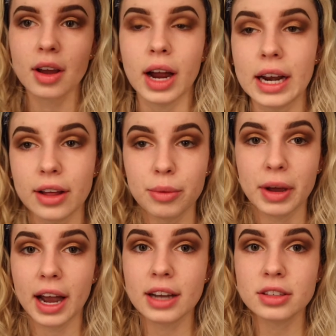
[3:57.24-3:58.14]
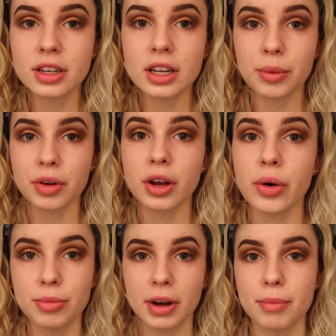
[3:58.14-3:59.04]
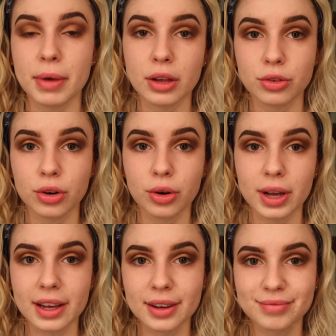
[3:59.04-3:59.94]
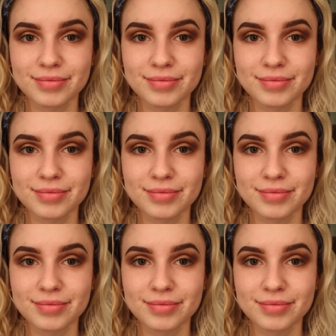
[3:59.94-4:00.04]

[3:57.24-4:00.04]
Alright, now that my eyes are done, I'm going to go in my base real quick.